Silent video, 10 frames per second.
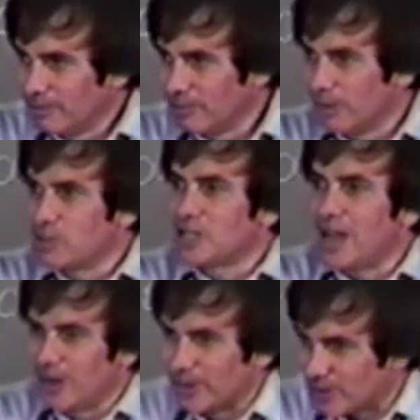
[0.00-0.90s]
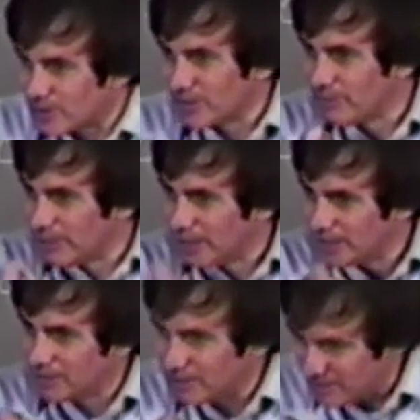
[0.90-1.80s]
I'm stuttering or something. I,
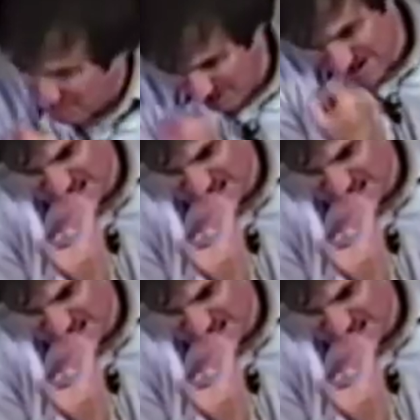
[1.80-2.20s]
what is